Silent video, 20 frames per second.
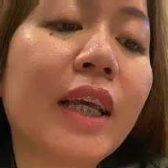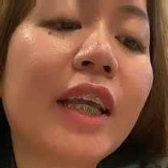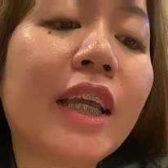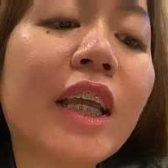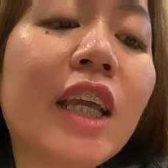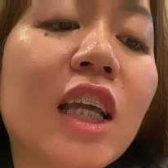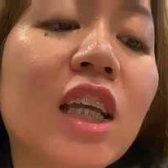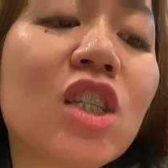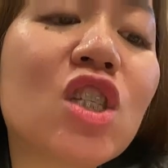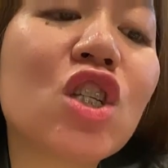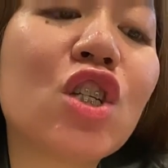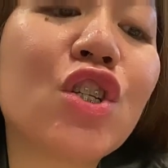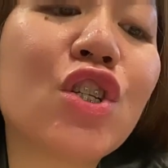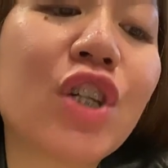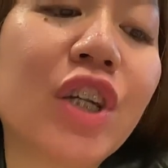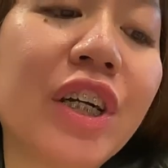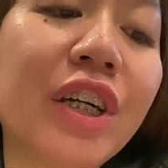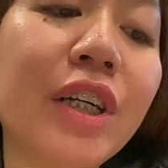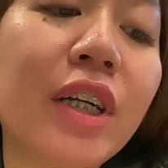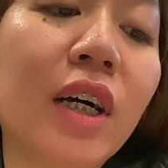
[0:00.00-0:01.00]
each
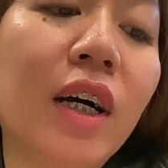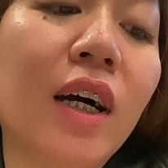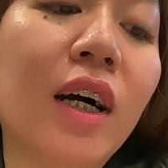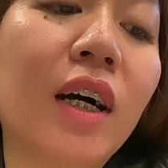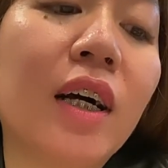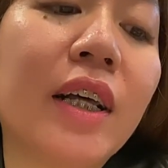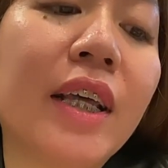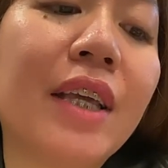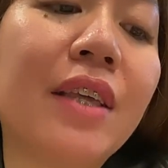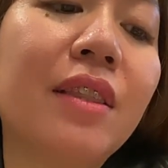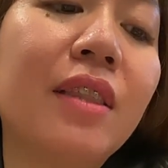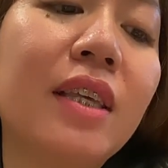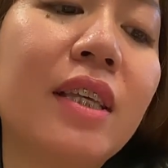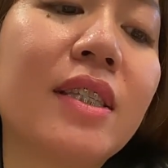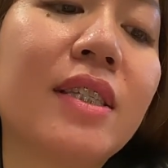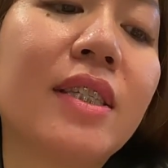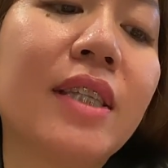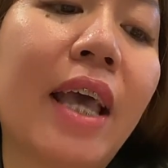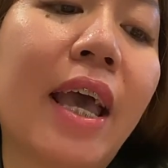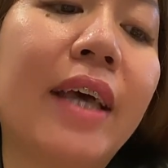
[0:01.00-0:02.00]
journal in
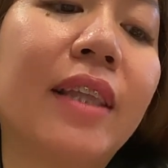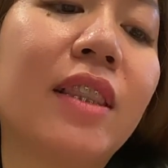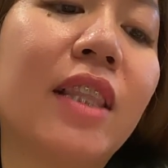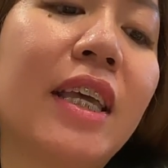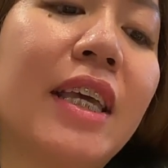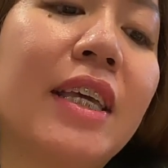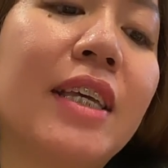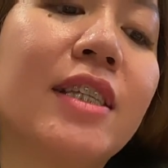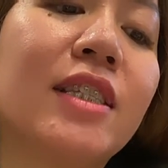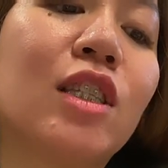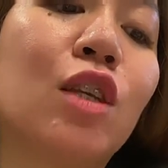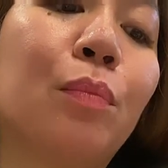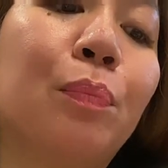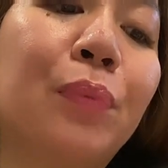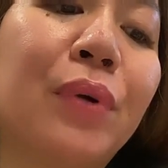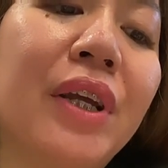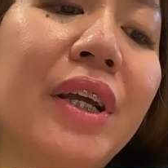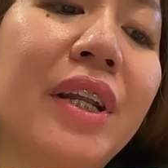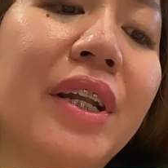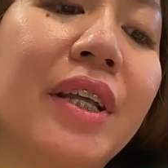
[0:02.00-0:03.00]
this set is
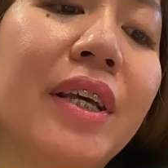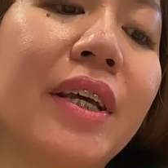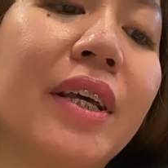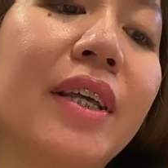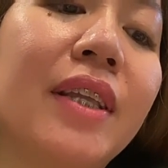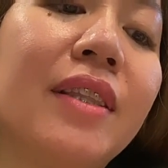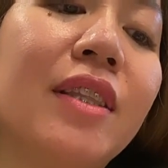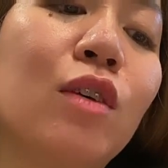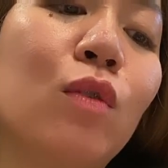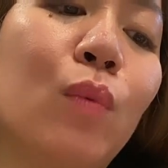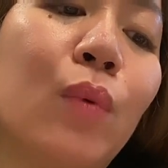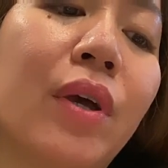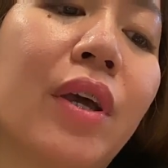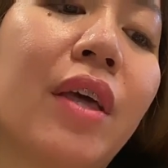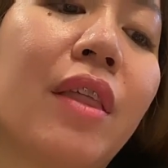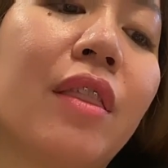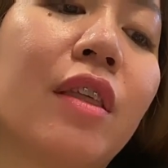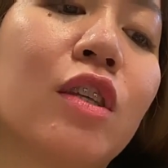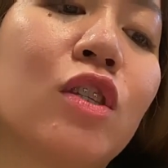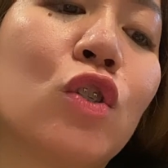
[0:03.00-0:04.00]
printed
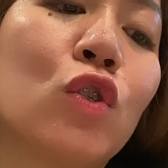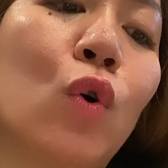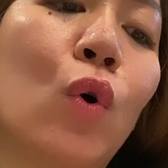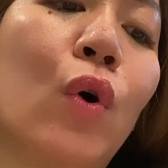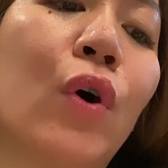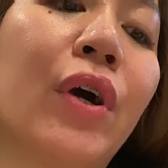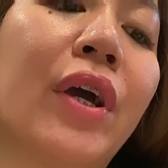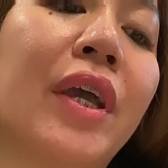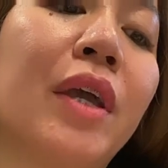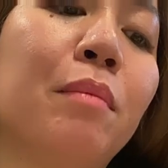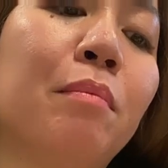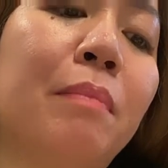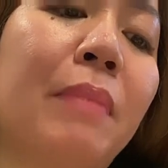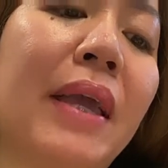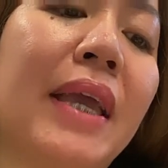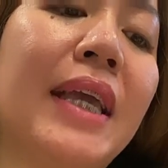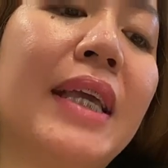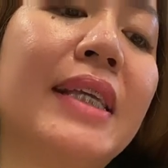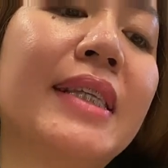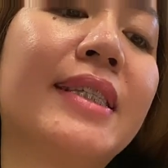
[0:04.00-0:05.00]
with
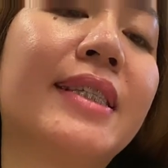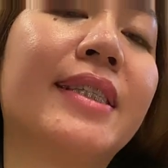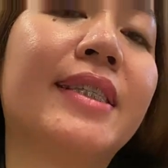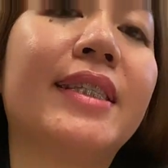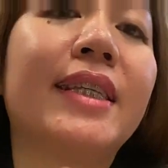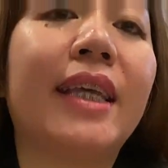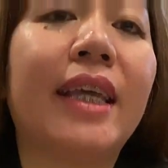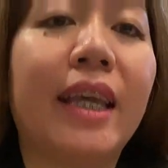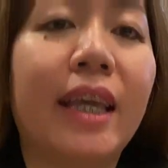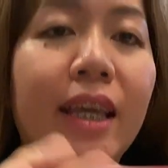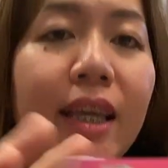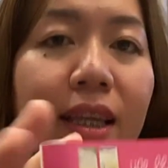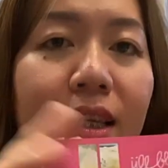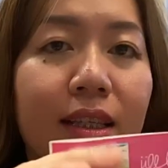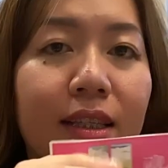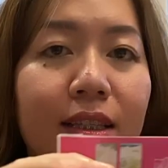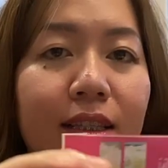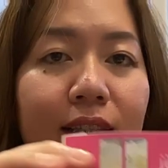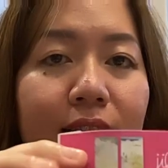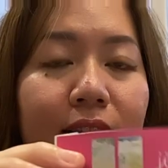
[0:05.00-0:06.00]
soy-based
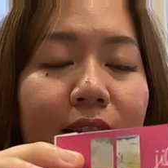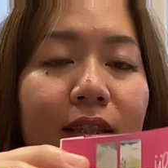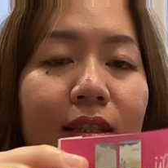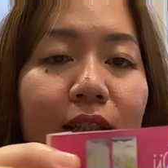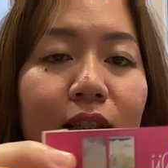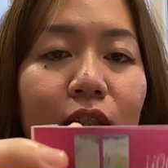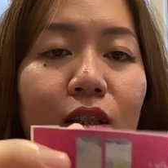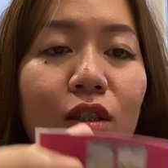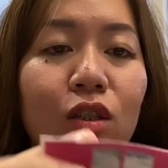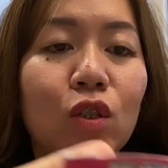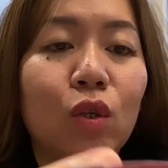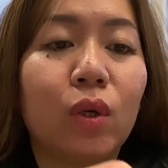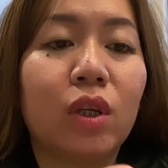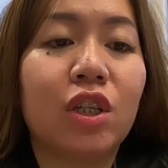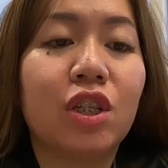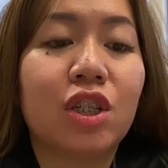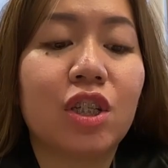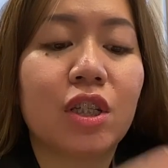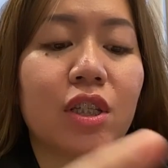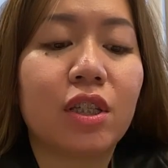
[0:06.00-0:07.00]
inks. So
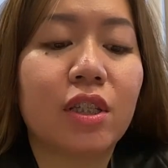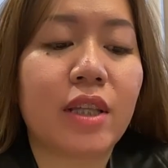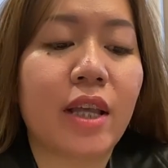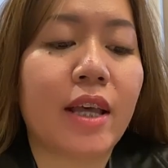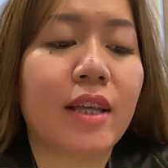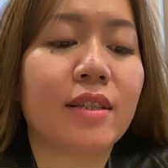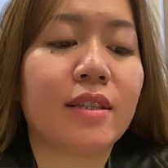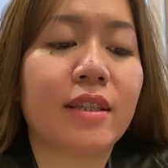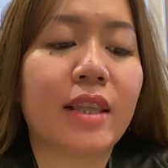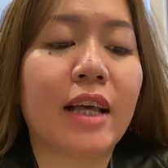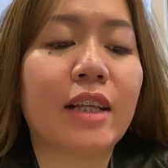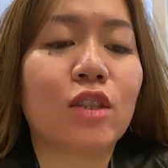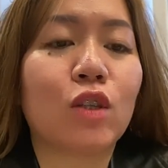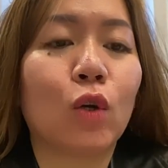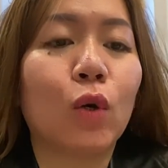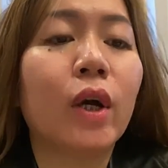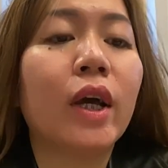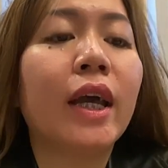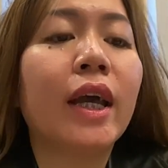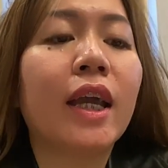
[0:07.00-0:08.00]
it just says that.
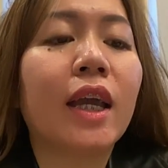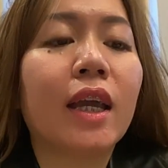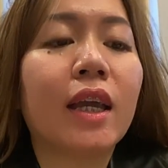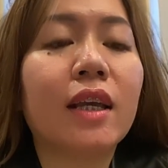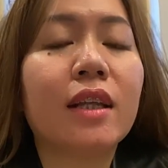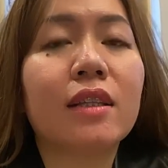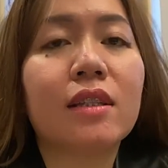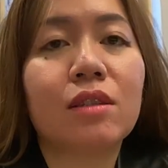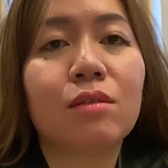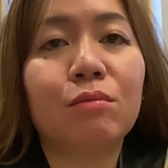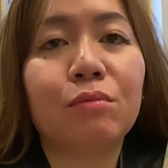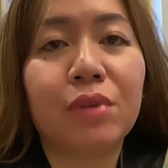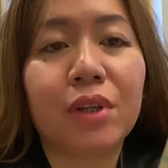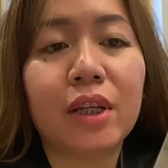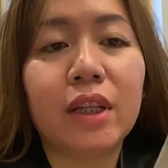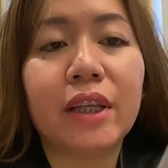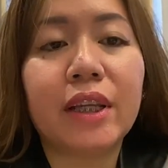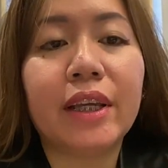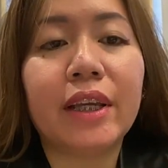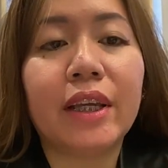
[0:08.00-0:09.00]
So it's
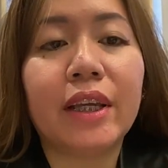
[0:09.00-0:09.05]
really